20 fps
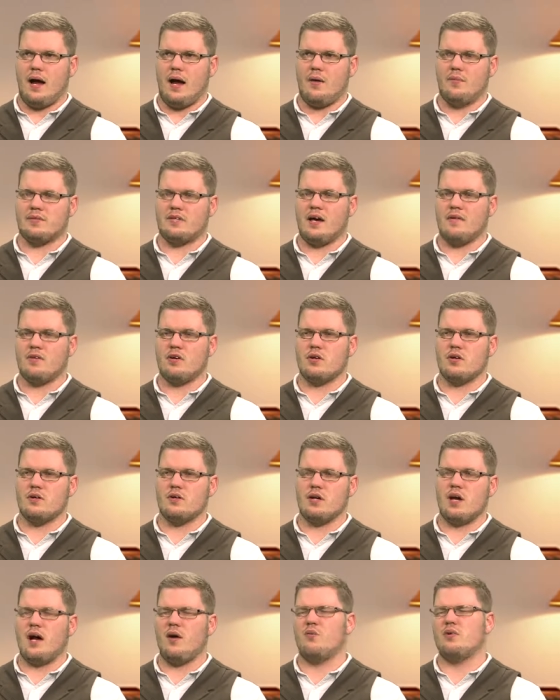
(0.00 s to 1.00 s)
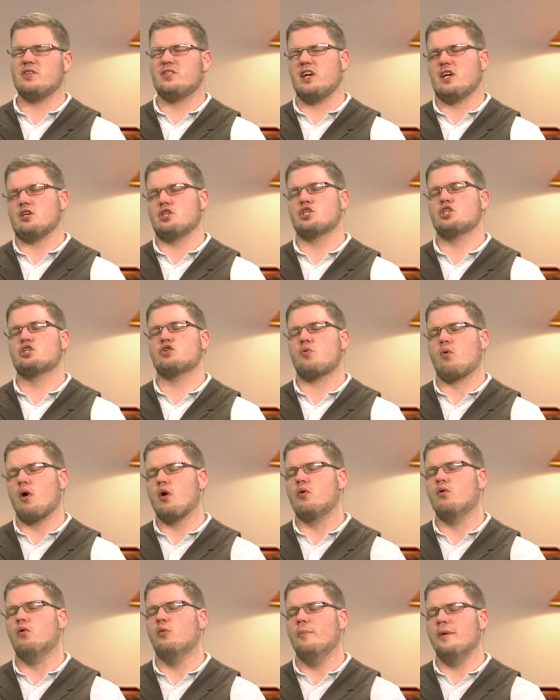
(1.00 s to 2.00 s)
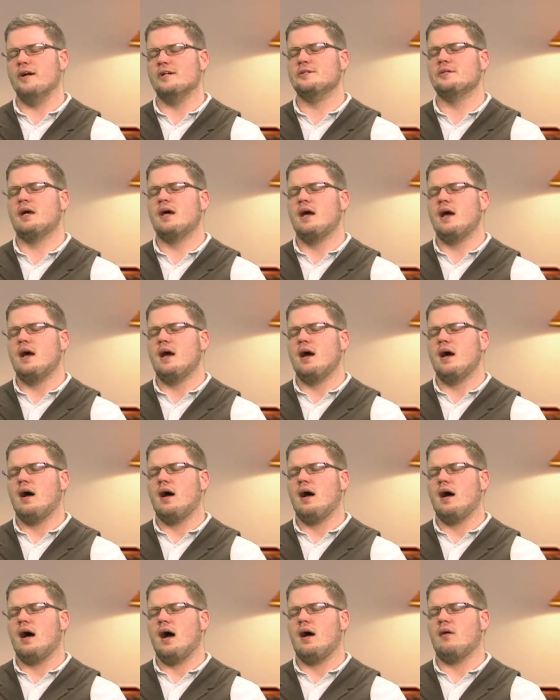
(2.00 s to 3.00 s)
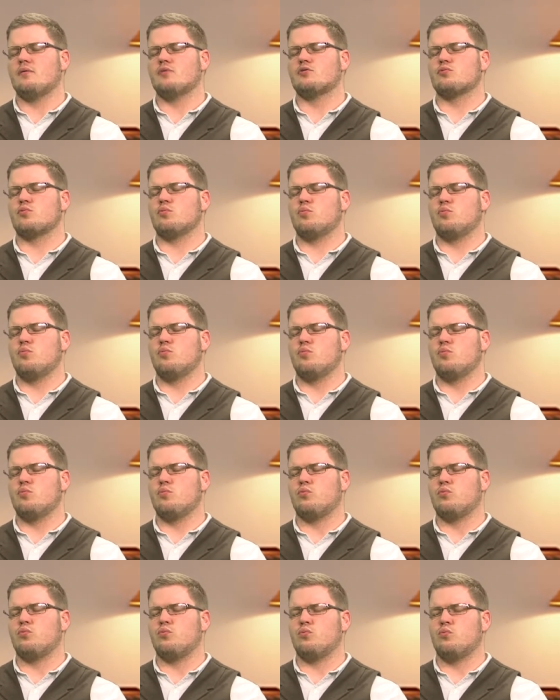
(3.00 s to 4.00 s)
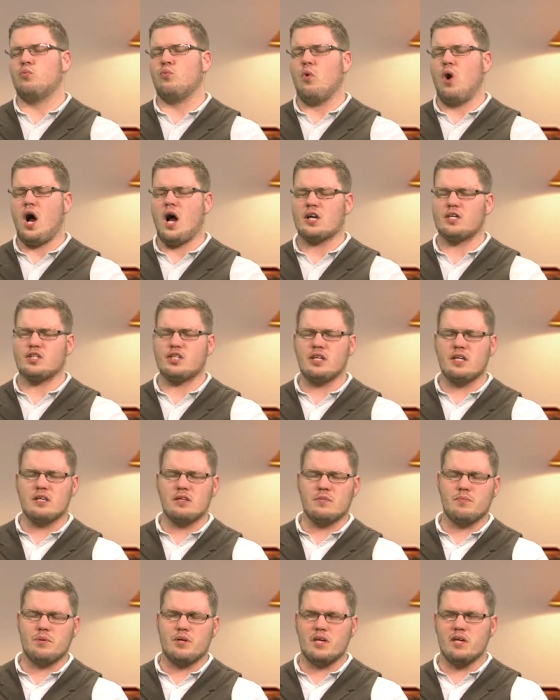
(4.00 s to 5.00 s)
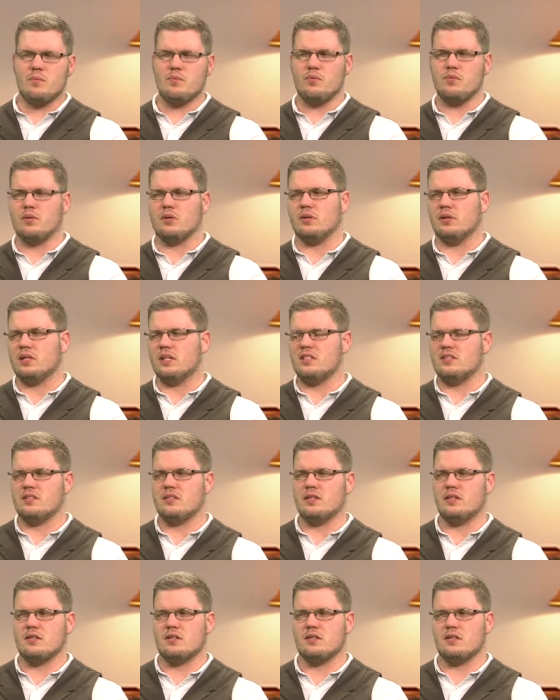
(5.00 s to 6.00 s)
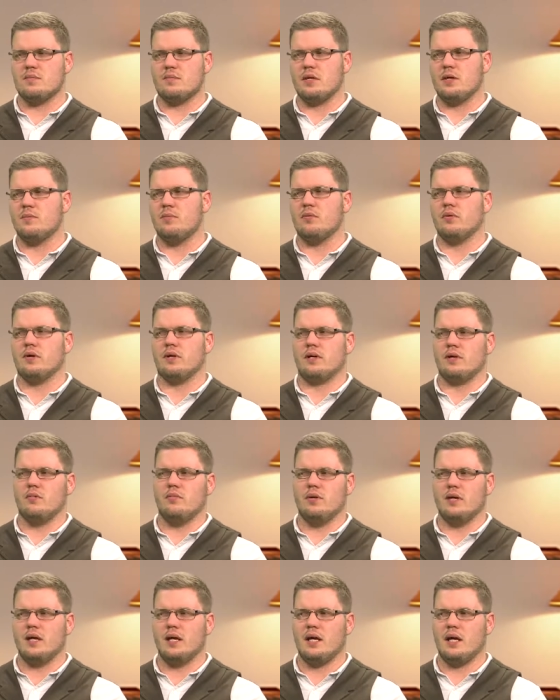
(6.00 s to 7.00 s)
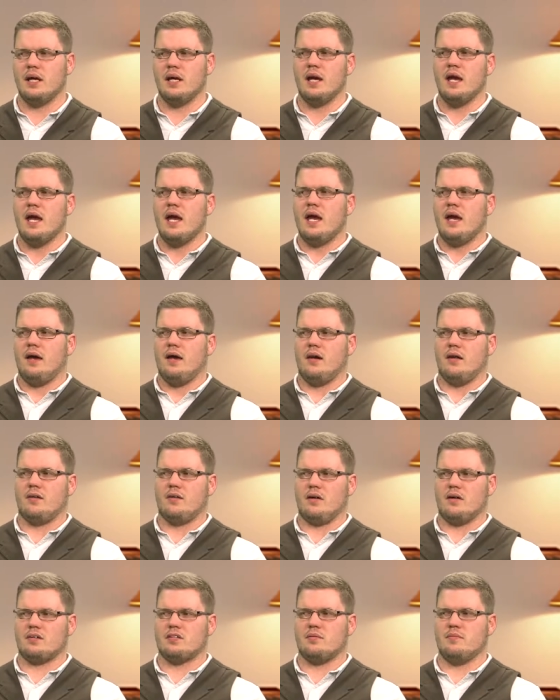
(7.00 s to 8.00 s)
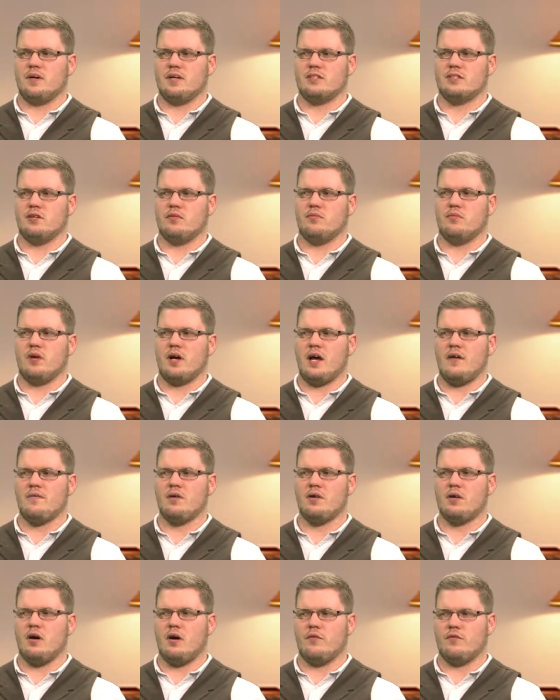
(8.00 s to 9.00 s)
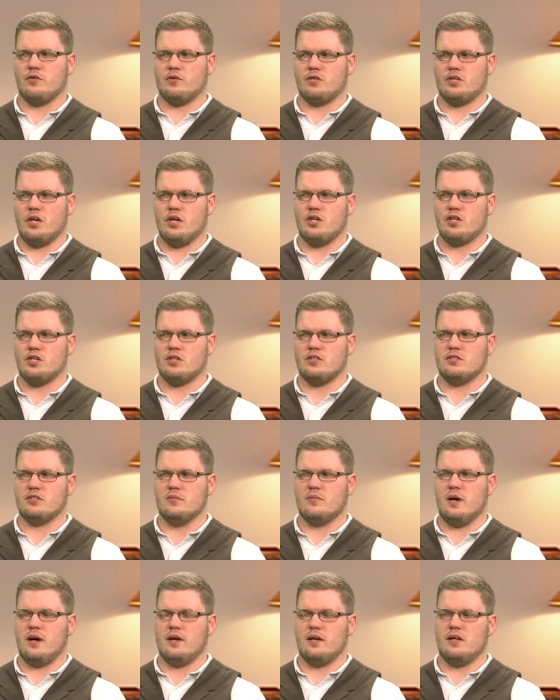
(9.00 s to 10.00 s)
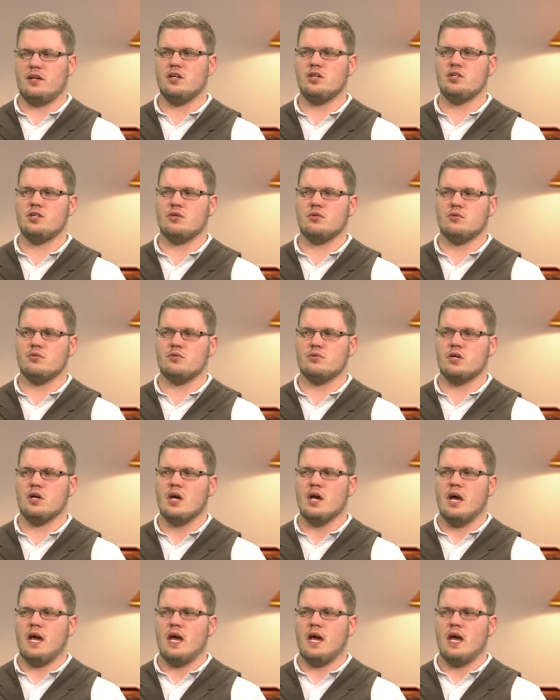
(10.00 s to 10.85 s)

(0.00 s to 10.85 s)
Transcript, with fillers: I was having a, not, I wouldn't say a struggle, but I was watching the people and listening to the people in committee, and I thought to myself, we're having conversations about issues,